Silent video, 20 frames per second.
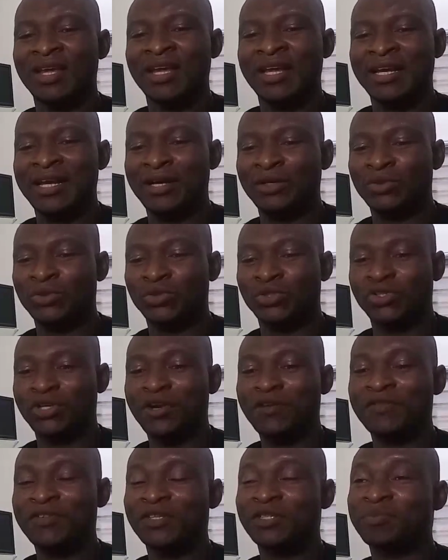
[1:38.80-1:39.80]
Now, to
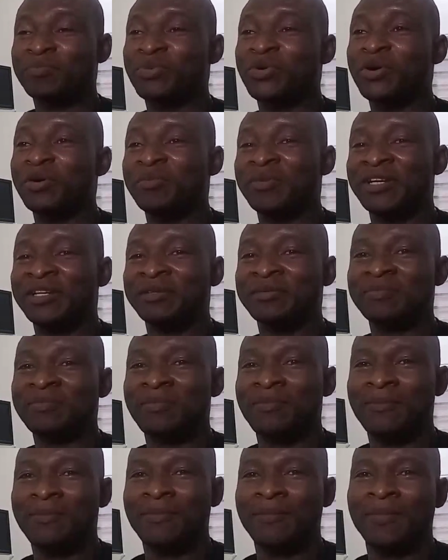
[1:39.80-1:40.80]
solve this problem,
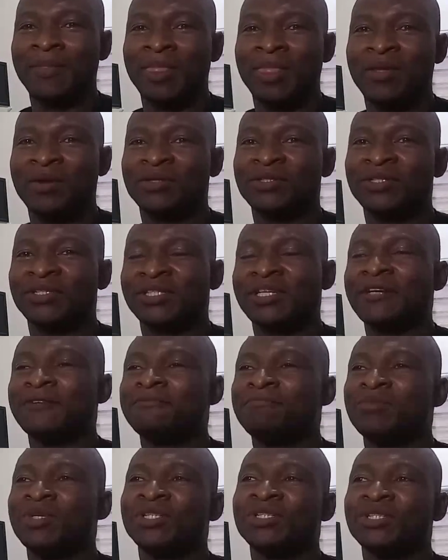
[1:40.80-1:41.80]
the
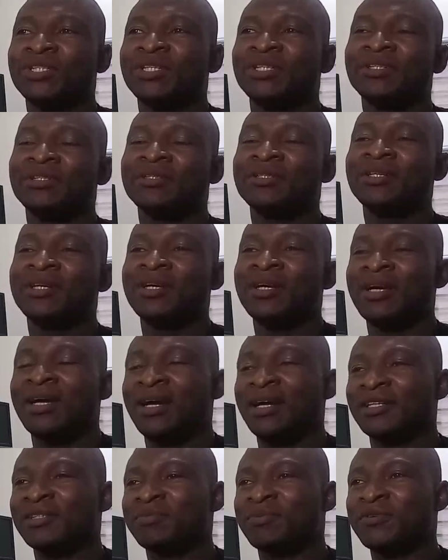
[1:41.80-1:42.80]
ultrasound machine
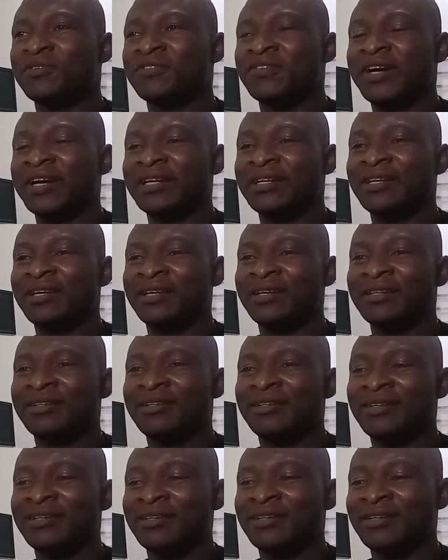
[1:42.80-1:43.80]
has
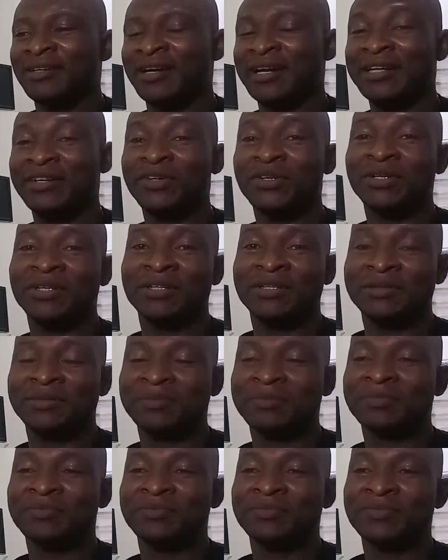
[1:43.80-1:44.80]
provided
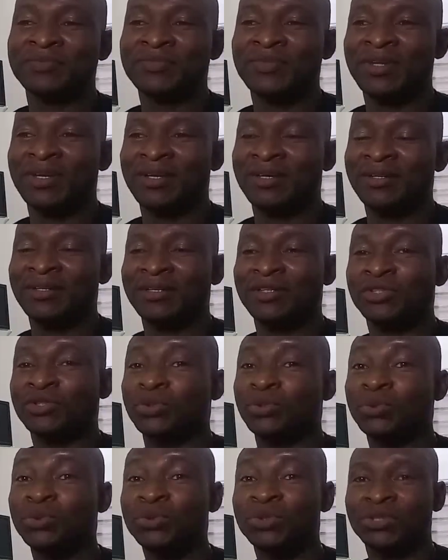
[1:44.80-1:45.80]
a
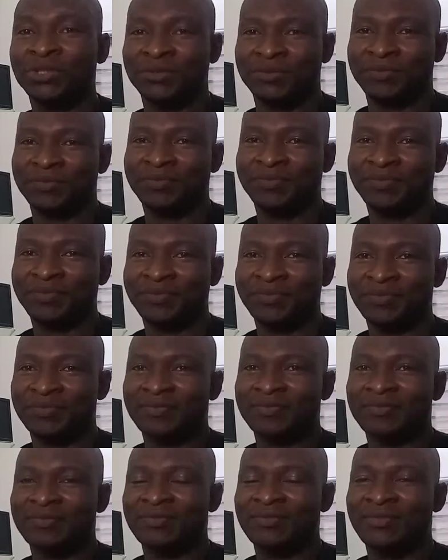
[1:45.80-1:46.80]
solution,
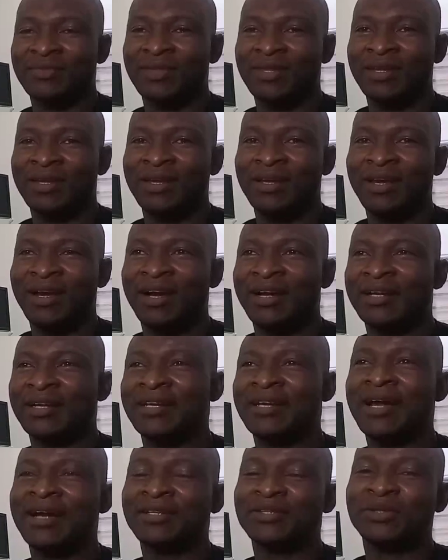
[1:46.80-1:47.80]

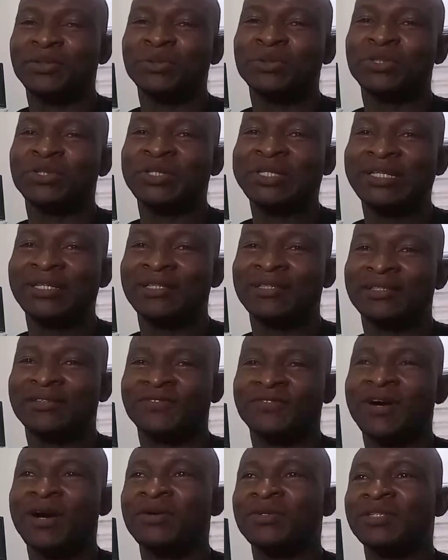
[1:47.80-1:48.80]
and that solution is
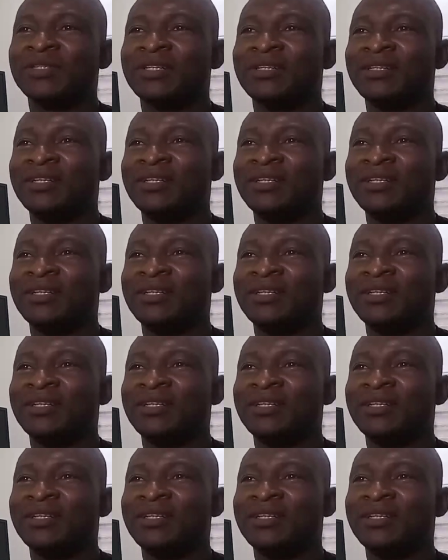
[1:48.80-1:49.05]
found in